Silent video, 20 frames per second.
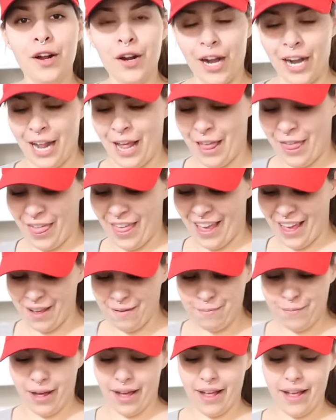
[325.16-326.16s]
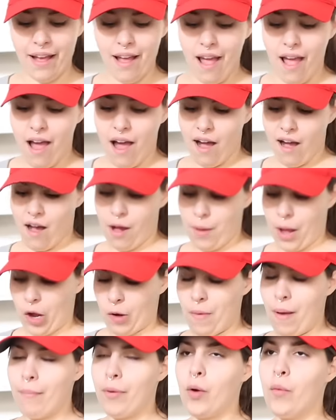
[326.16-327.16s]
or anything, but I
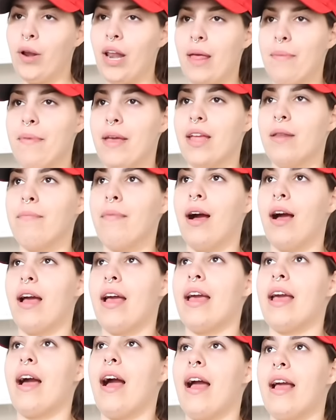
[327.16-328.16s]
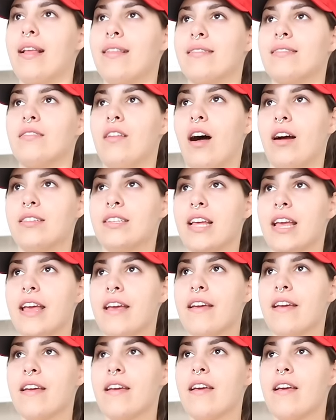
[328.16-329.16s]
remember when I made my iced
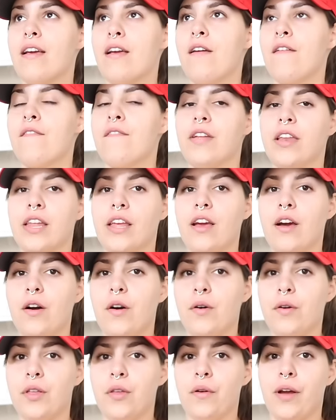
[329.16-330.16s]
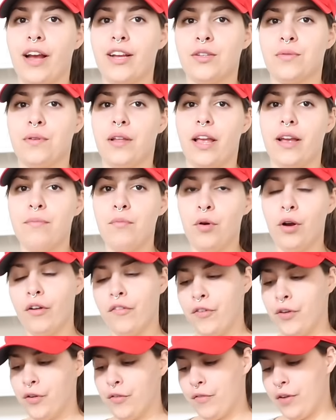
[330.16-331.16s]
latte video, you guys were like,
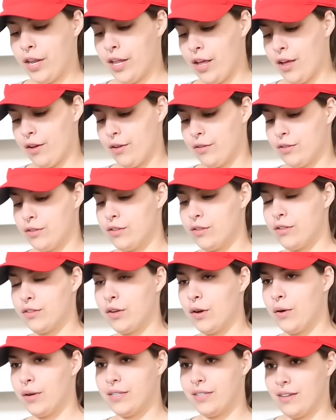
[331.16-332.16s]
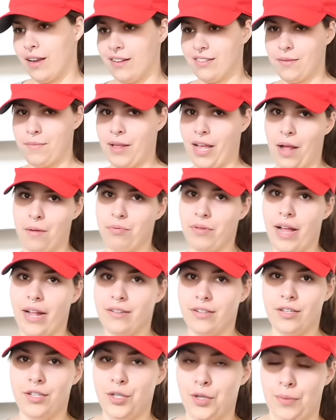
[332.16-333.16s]
more food videos. So it's not something I
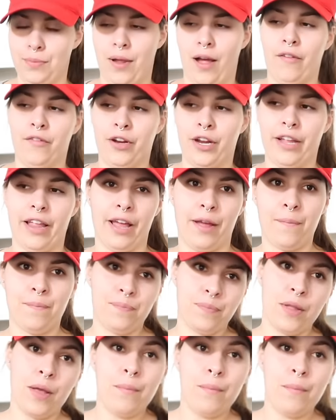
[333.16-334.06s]
plan to do. I'm not very like